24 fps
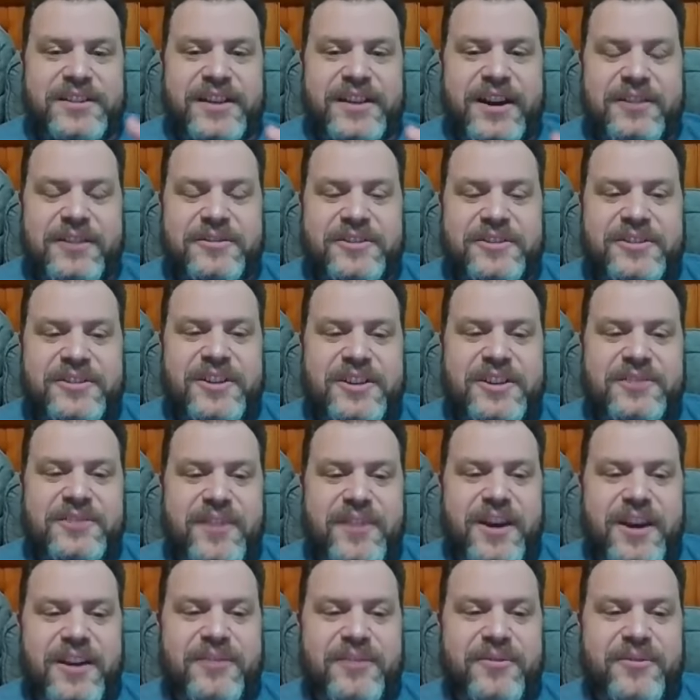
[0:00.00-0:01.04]
out, and then you've
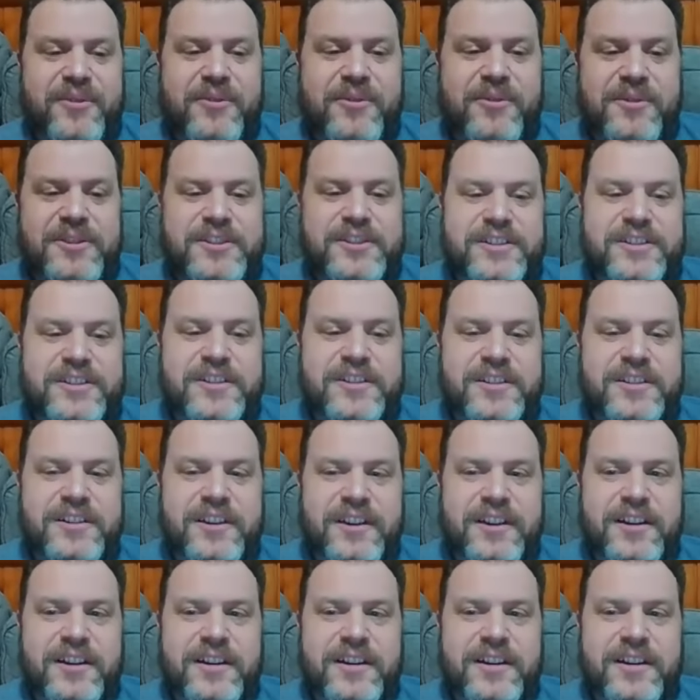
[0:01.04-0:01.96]
got, of course,